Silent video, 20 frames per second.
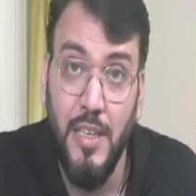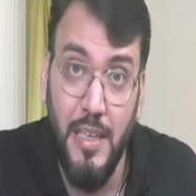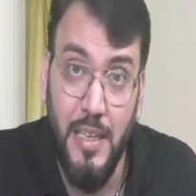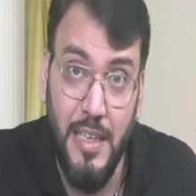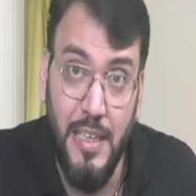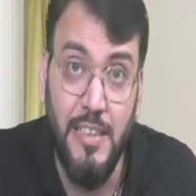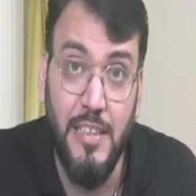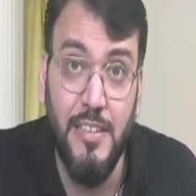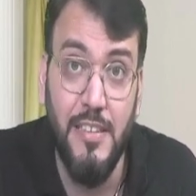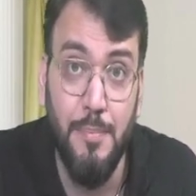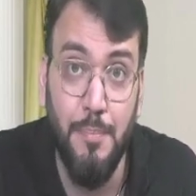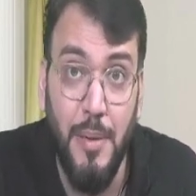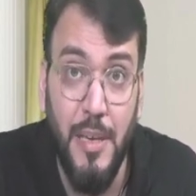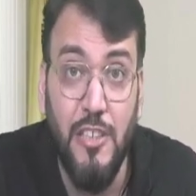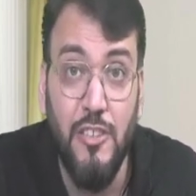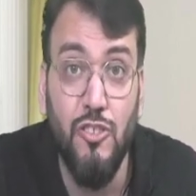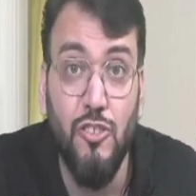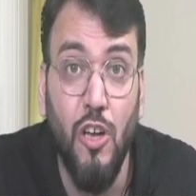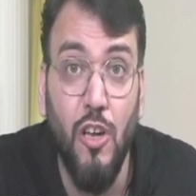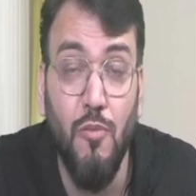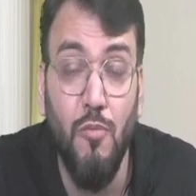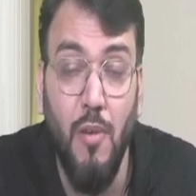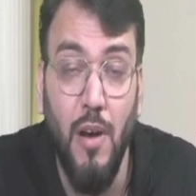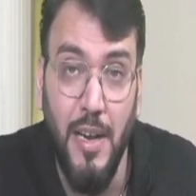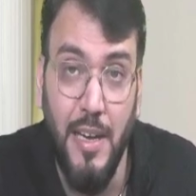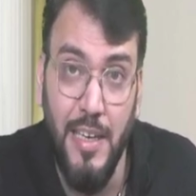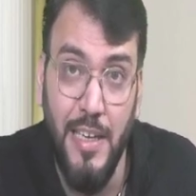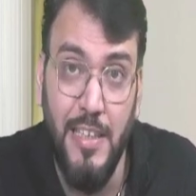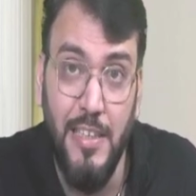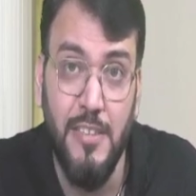It is based on
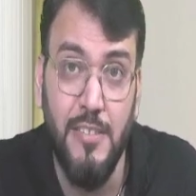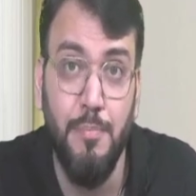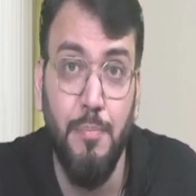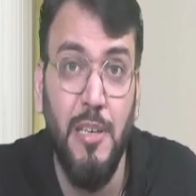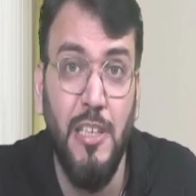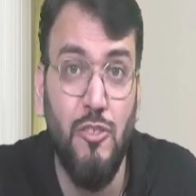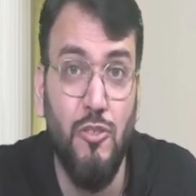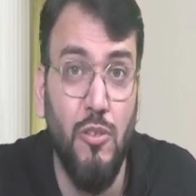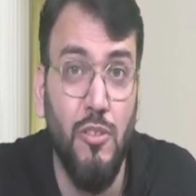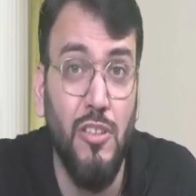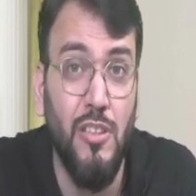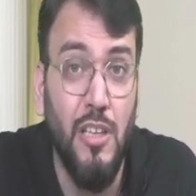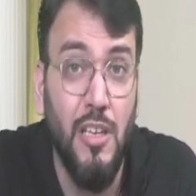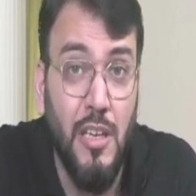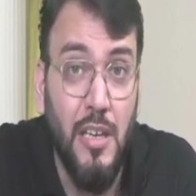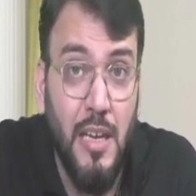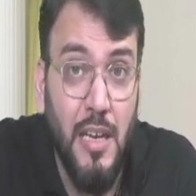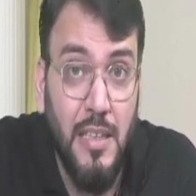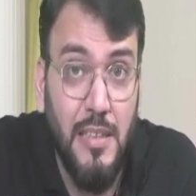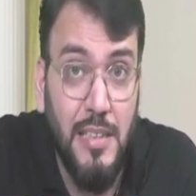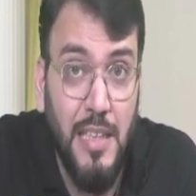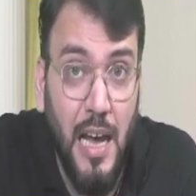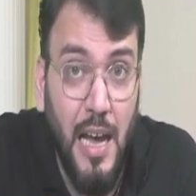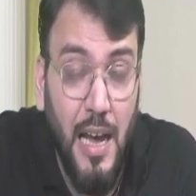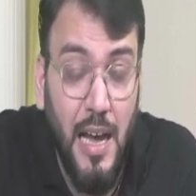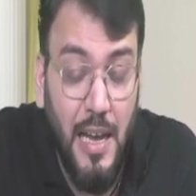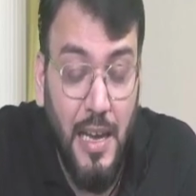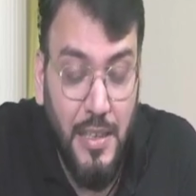what? It is based on the